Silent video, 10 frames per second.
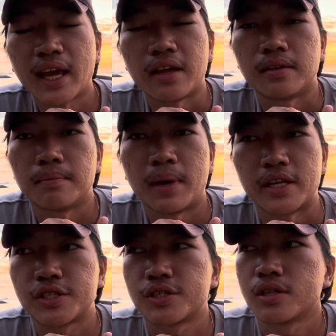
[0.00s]
get
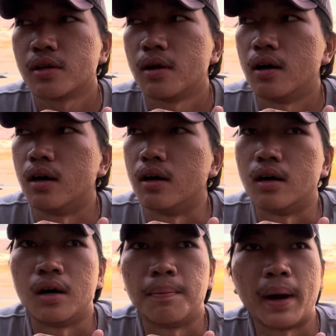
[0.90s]
much
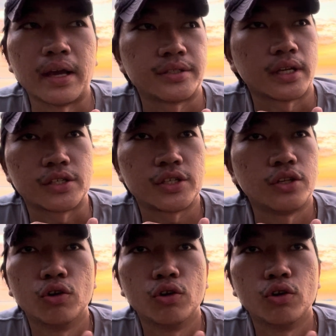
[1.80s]
bites actually.